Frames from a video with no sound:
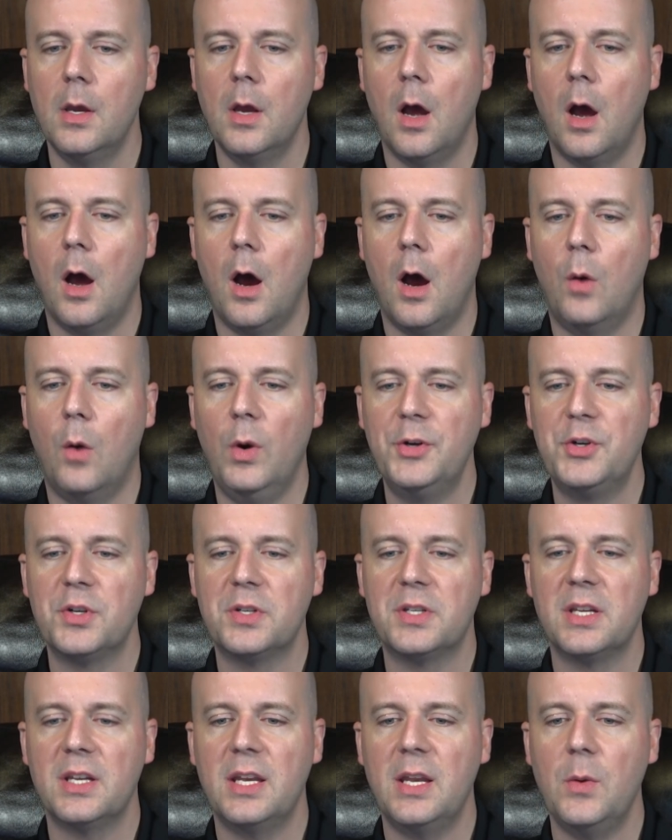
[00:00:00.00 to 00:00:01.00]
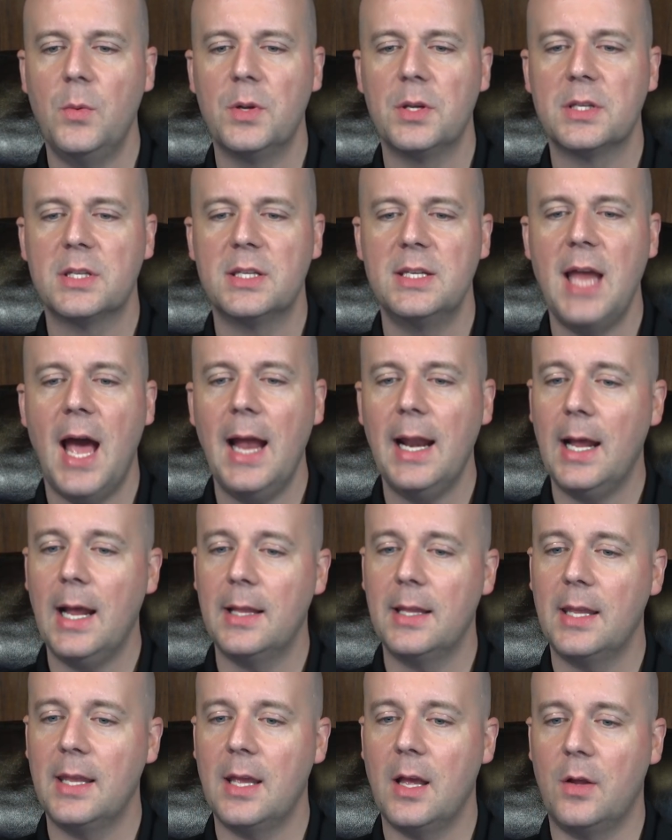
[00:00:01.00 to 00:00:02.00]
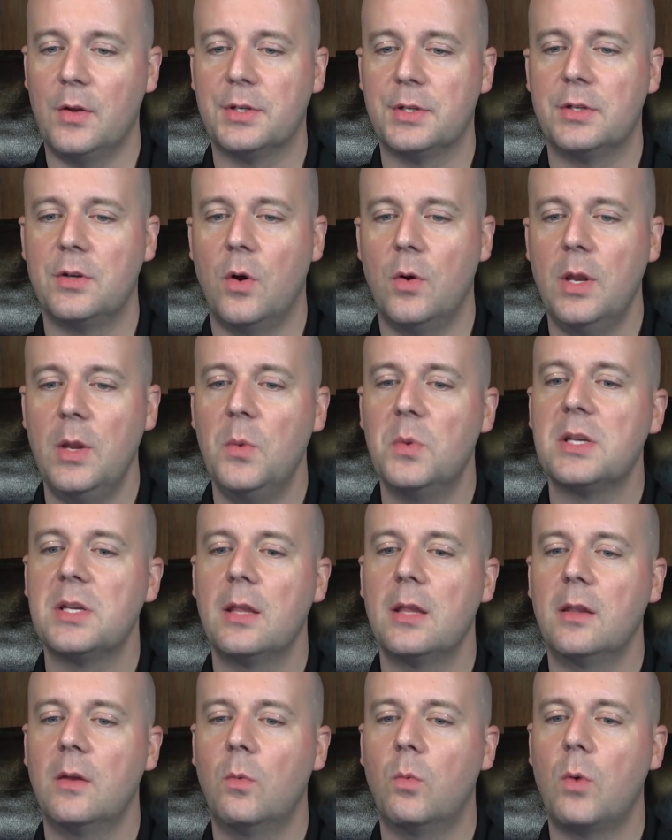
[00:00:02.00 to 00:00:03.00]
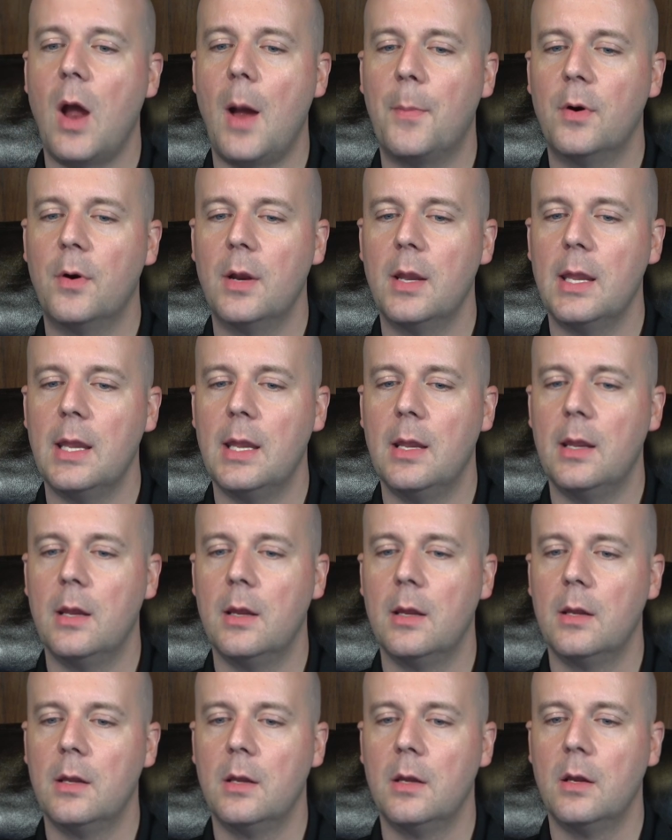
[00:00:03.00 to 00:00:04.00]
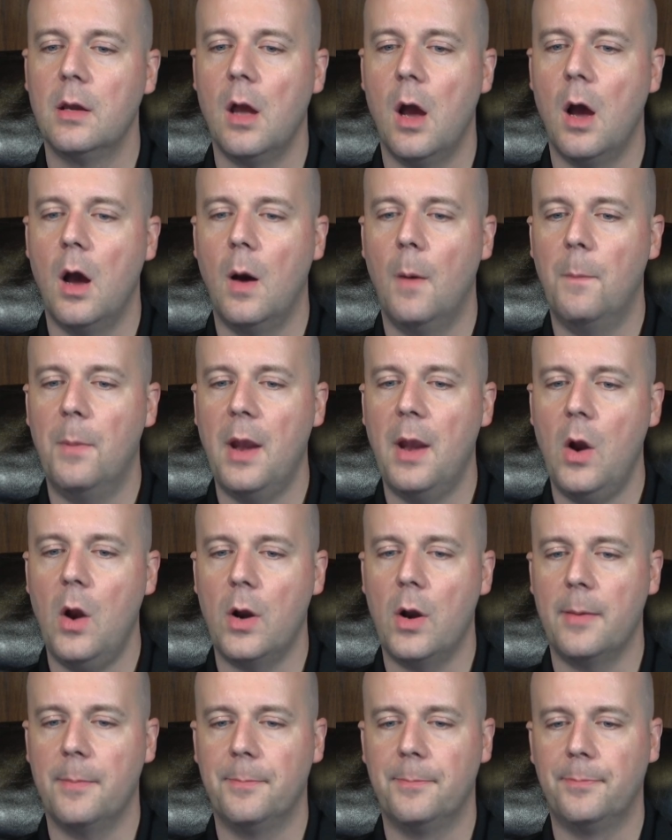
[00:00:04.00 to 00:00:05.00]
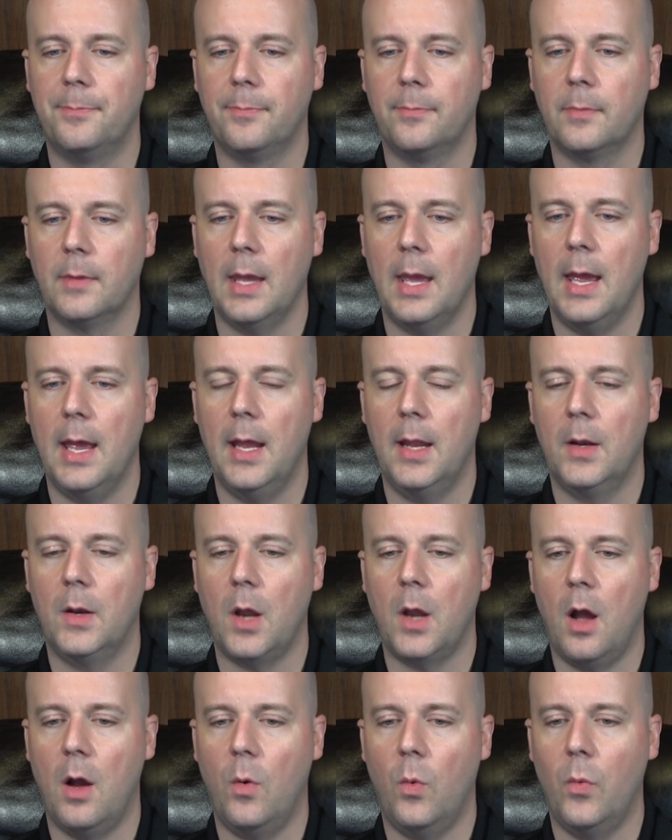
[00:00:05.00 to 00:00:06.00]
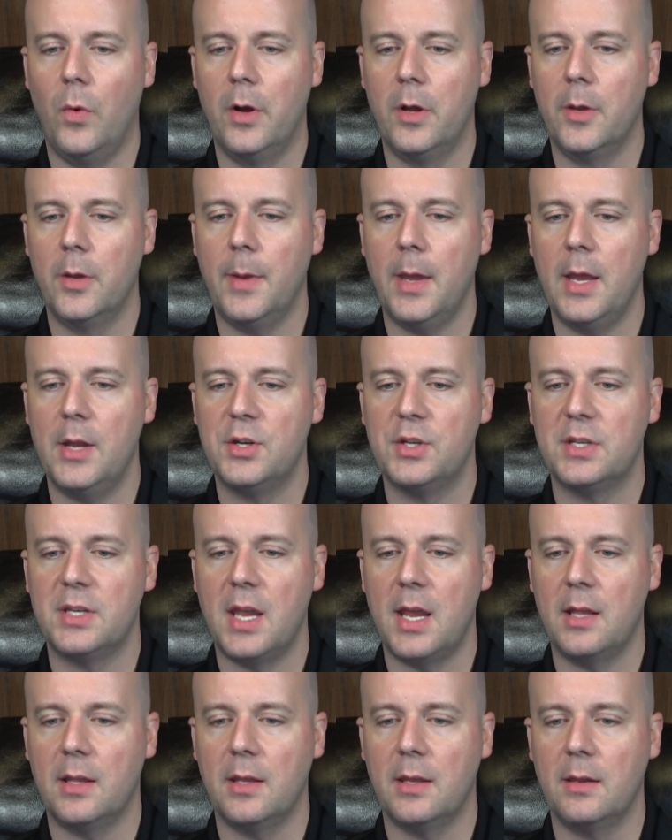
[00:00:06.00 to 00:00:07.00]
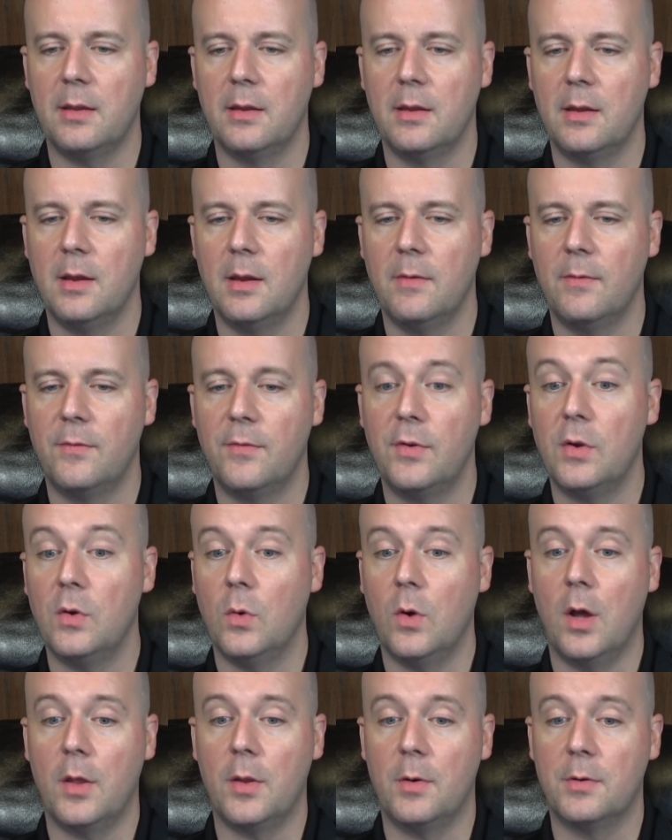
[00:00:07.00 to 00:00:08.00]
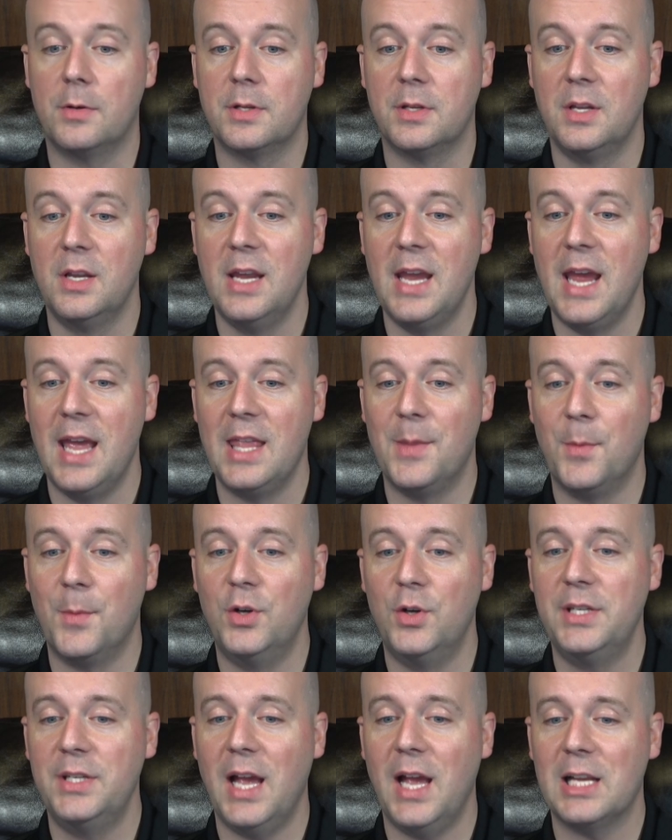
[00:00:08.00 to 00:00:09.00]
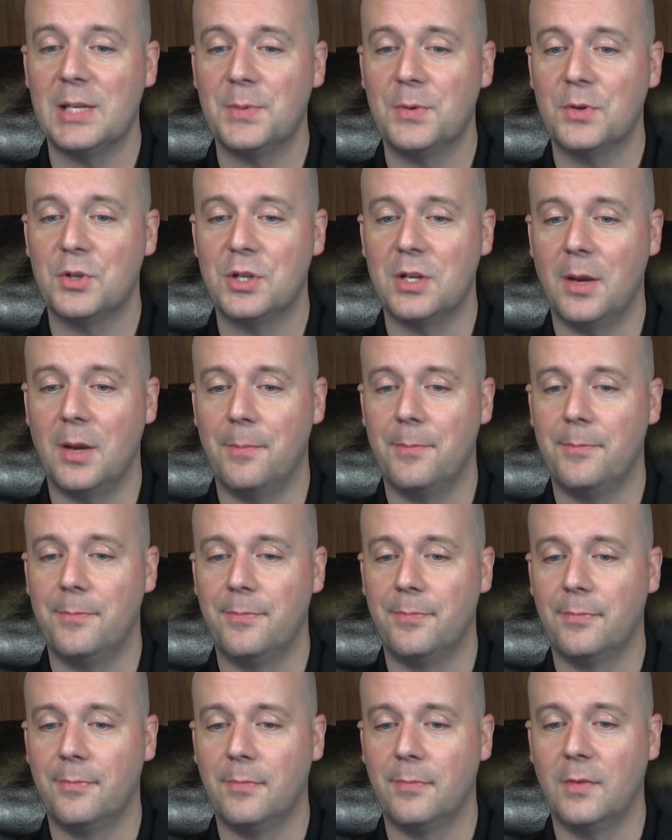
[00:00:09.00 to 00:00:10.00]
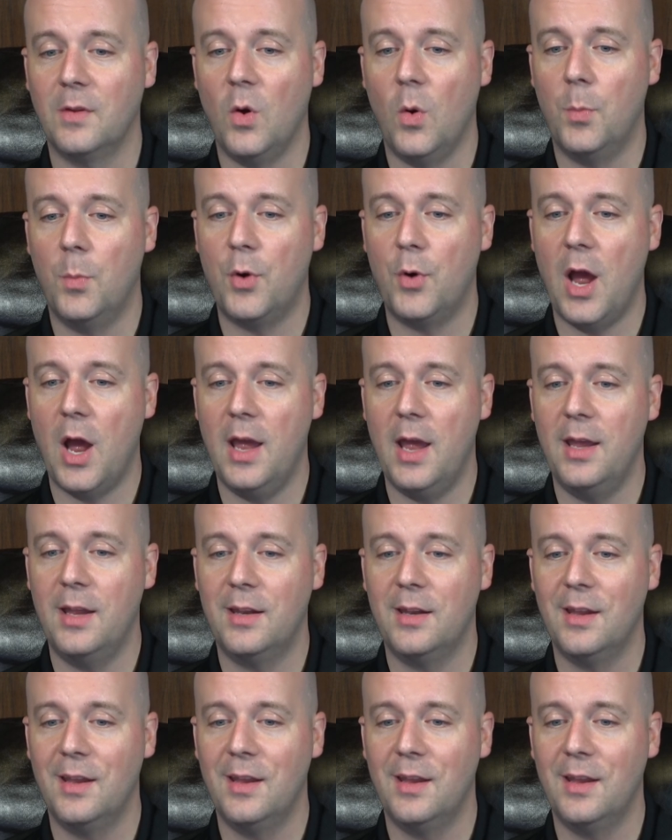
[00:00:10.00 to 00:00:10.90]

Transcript: Richard said he was not on the Yellowstone. He was on the Robert E. Perry and William H. Stanley, a few others, and the Mercy Hospital ship. O'Brien,